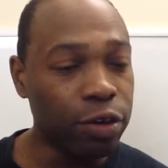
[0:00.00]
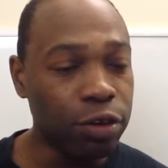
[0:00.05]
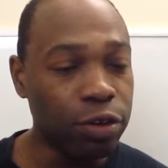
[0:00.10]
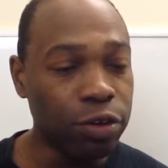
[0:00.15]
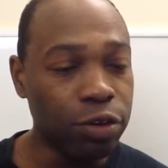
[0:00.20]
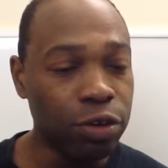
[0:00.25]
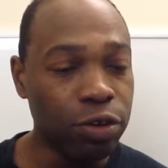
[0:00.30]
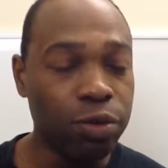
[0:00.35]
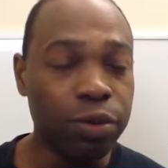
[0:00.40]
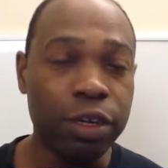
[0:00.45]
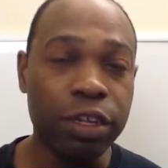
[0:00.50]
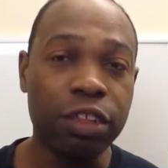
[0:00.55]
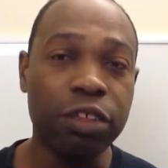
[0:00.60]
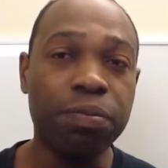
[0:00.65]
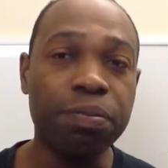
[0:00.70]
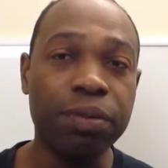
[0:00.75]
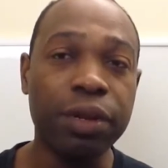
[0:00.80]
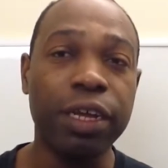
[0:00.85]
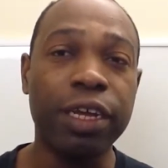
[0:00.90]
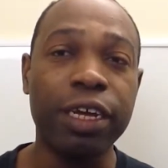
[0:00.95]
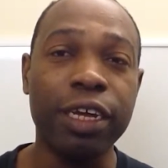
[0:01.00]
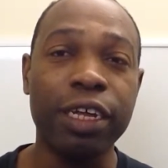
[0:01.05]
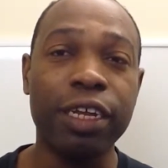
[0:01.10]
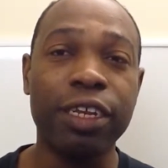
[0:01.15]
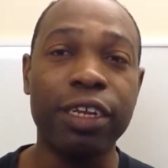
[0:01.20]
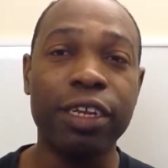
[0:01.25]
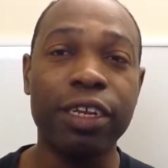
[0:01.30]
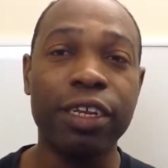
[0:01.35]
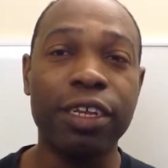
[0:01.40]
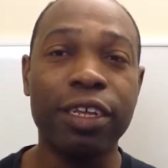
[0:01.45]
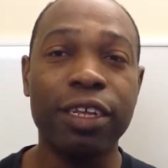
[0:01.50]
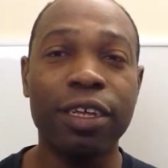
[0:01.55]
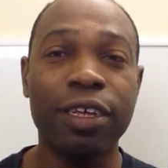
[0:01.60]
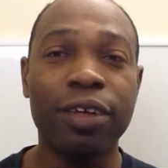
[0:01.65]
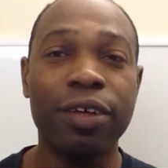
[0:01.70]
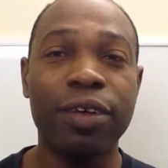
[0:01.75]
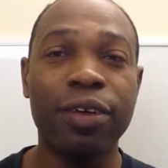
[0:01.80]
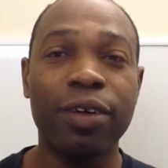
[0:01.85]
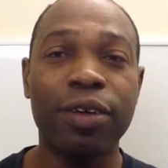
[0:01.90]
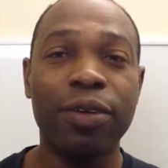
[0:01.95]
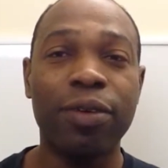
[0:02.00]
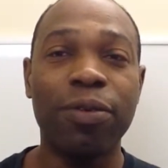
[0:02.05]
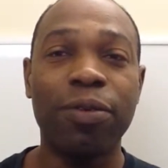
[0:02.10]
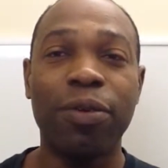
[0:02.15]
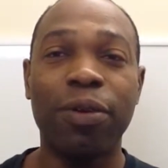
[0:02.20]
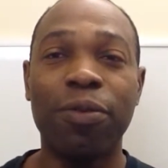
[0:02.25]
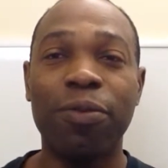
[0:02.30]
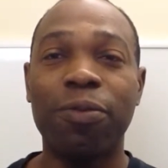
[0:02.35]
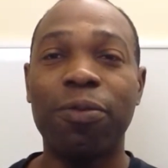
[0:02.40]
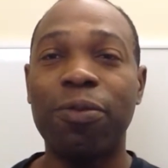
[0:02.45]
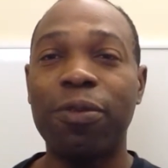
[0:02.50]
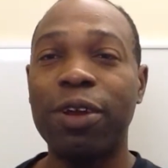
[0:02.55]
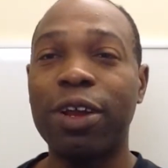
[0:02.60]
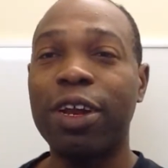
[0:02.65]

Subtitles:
do you explain what